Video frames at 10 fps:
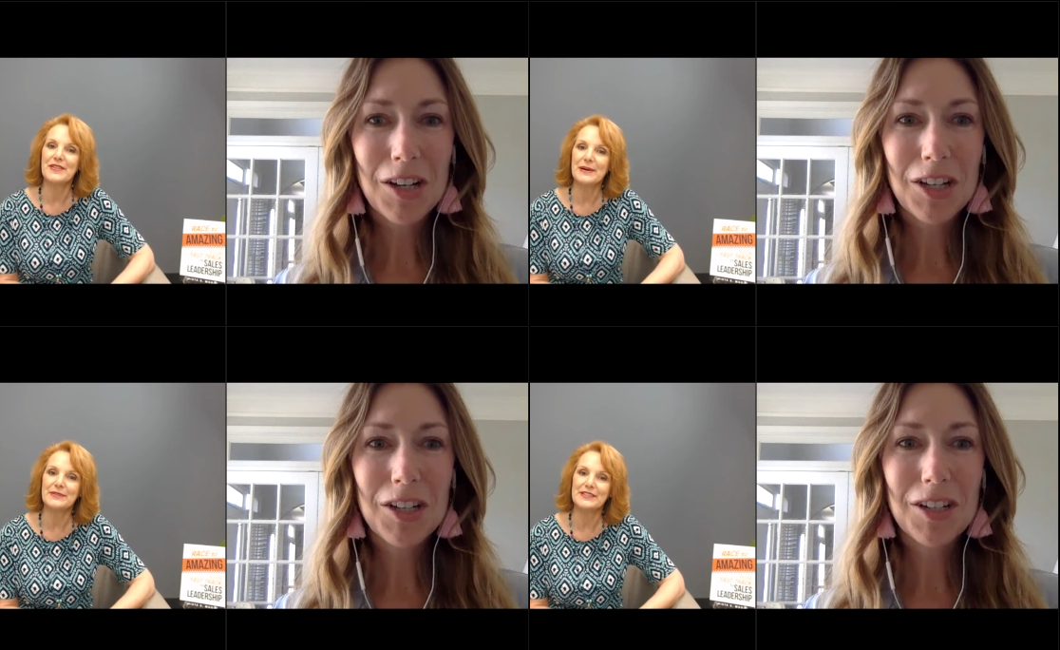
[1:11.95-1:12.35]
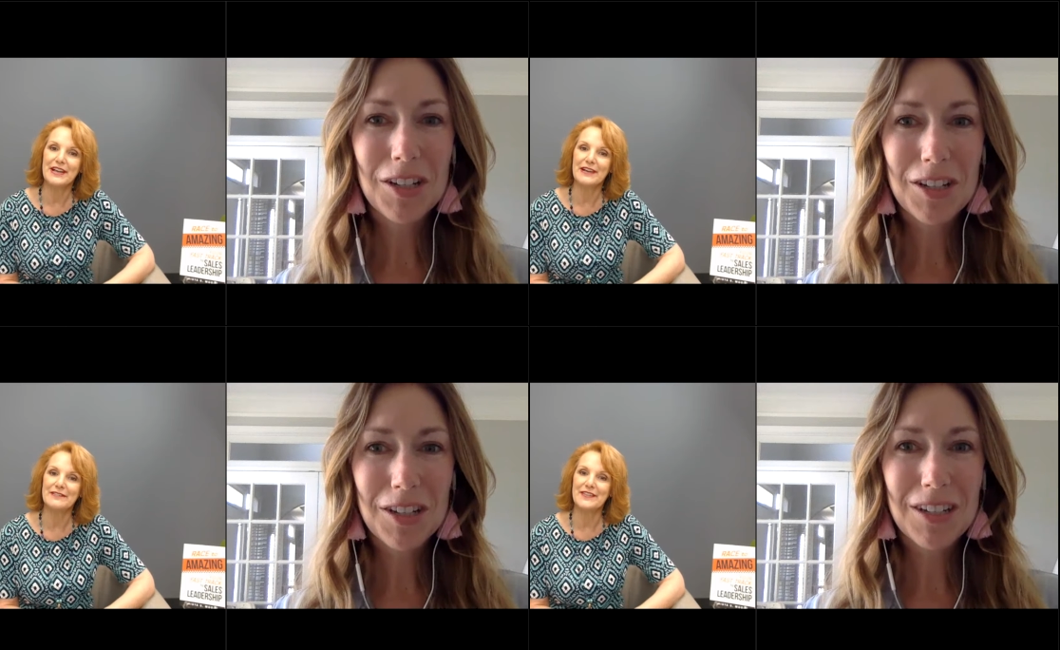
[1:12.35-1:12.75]
Speaker 1: That was a
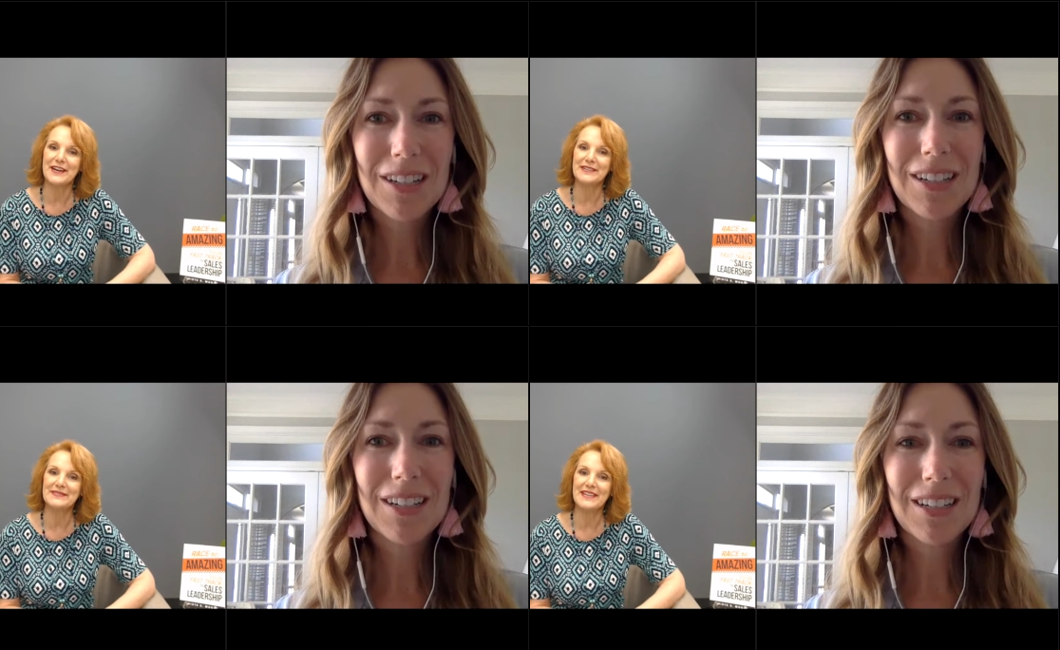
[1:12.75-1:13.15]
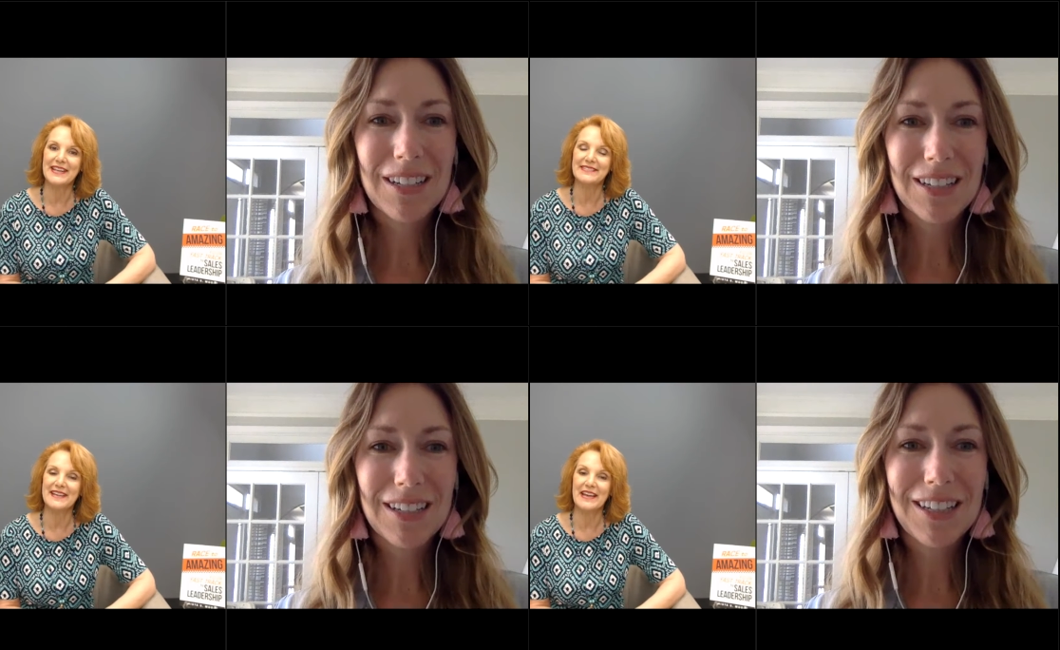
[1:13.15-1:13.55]
lot of fun,
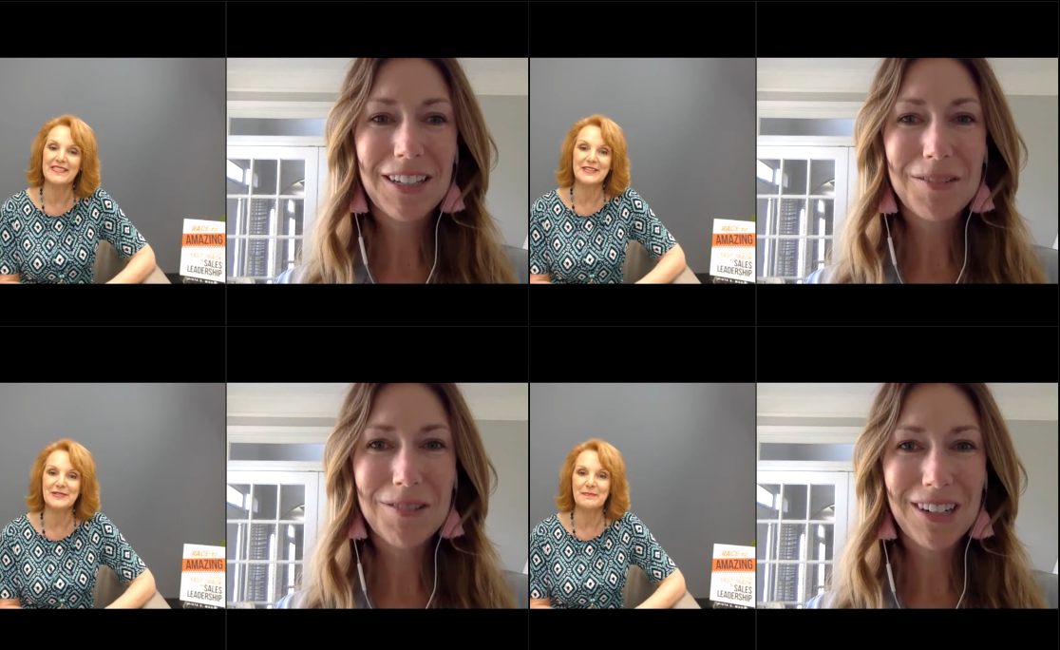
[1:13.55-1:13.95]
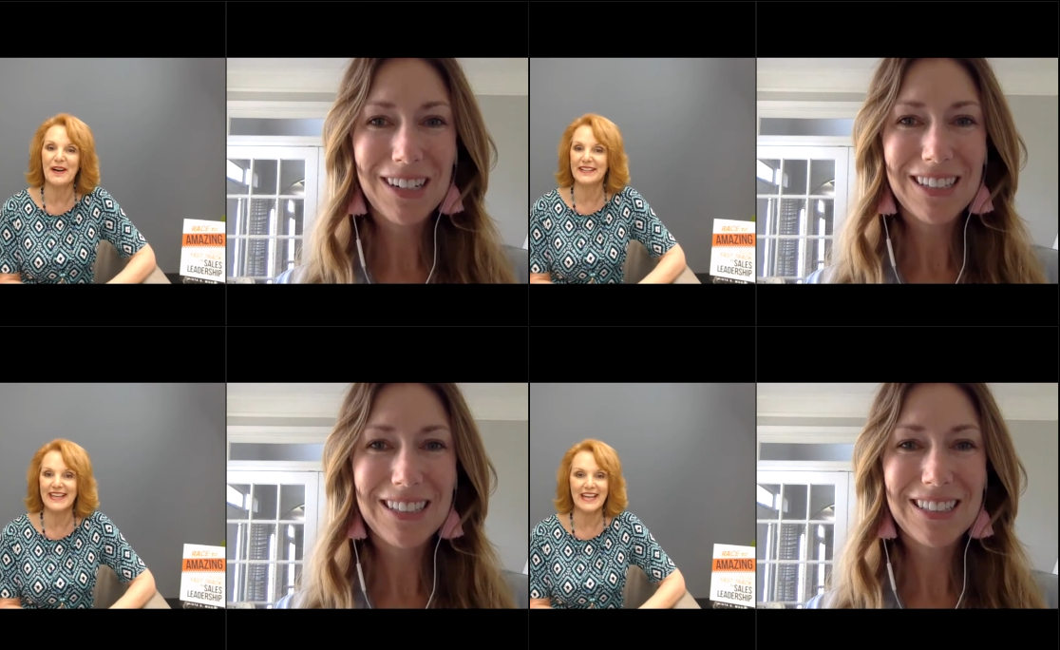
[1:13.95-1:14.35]
and I think mm-hmm. your
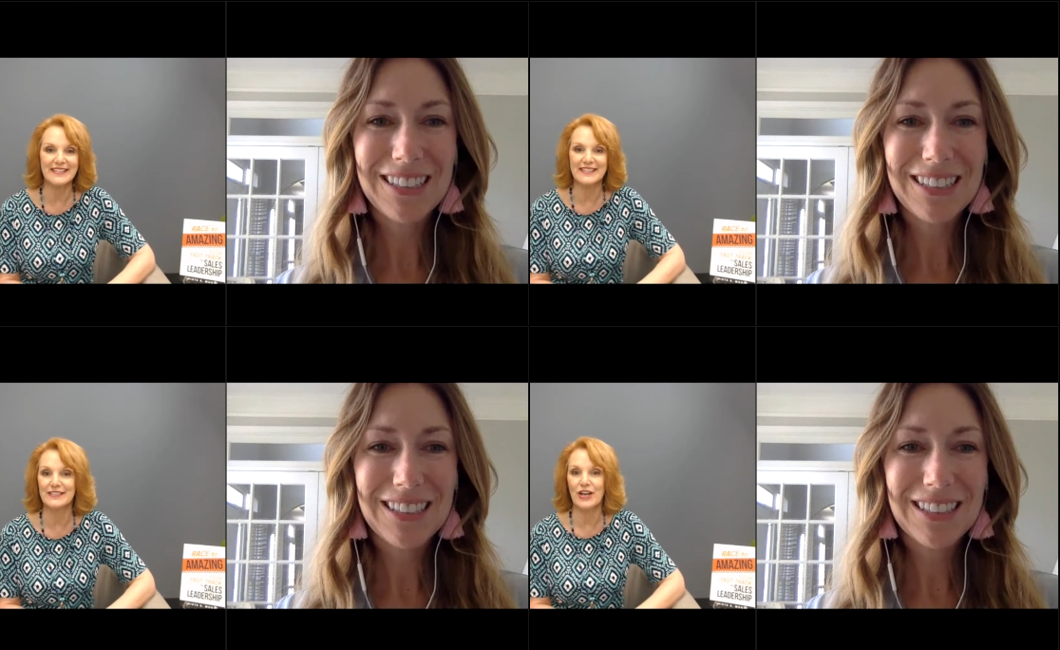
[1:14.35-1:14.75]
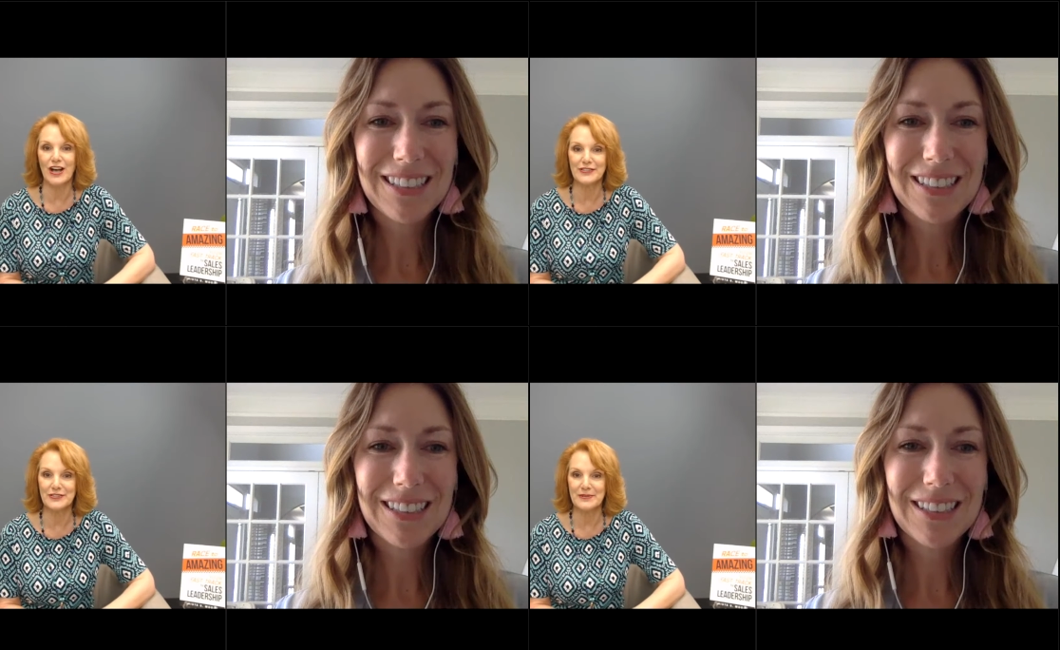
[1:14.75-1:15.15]
podcast is
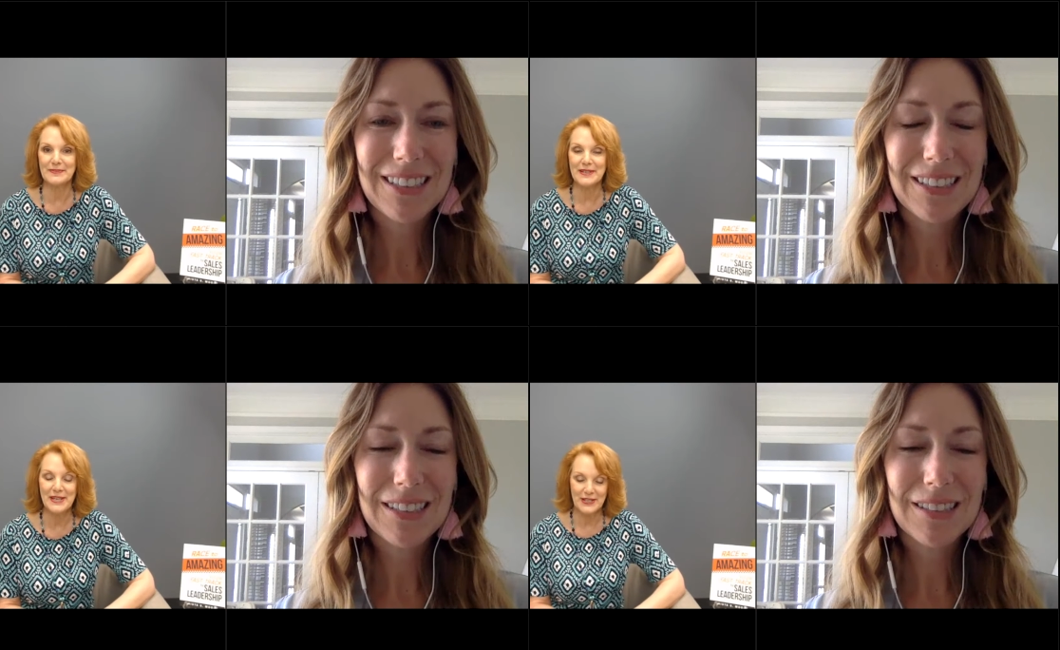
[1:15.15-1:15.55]
awesome.